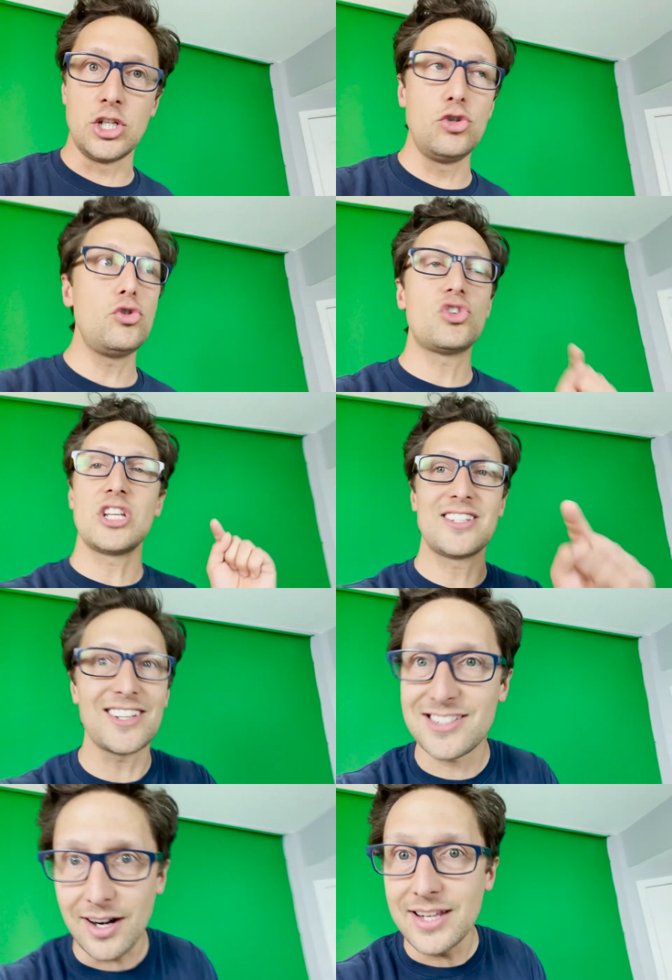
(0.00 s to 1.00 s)
It's like
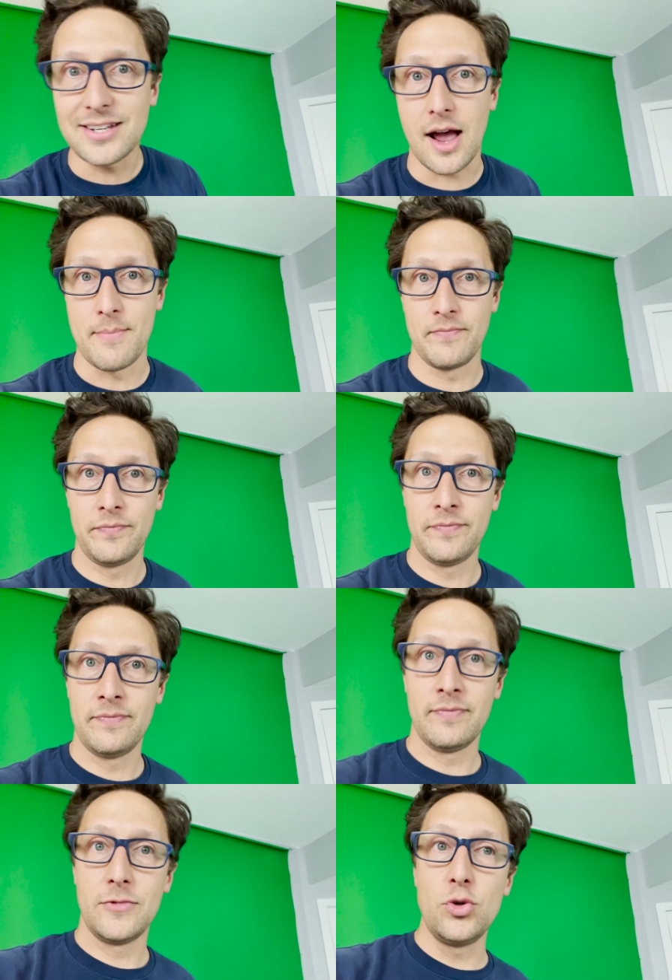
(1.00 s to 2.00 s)
study time.
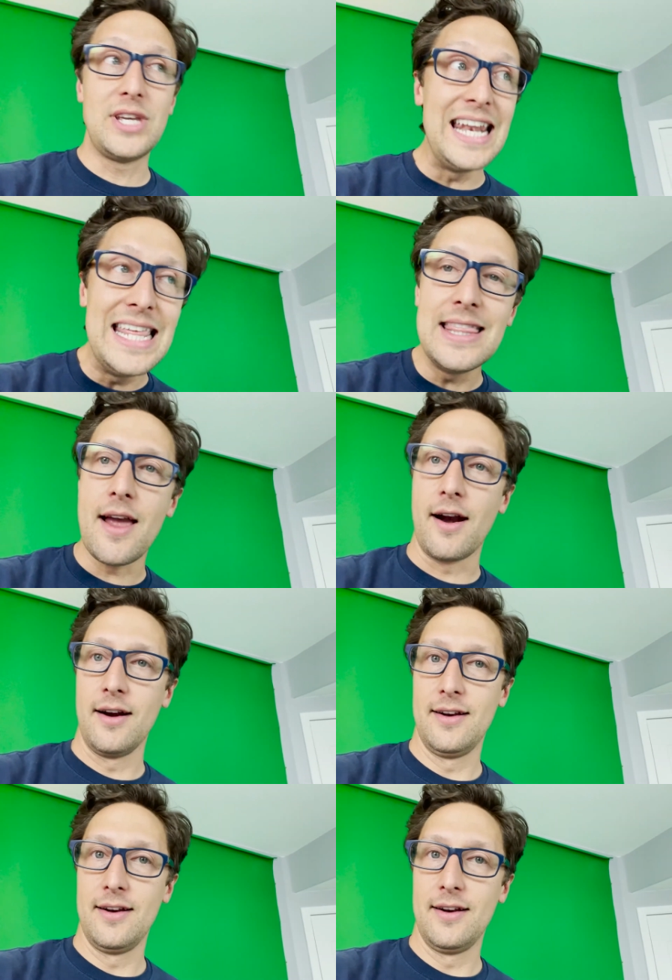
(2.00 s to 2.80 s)
You get in there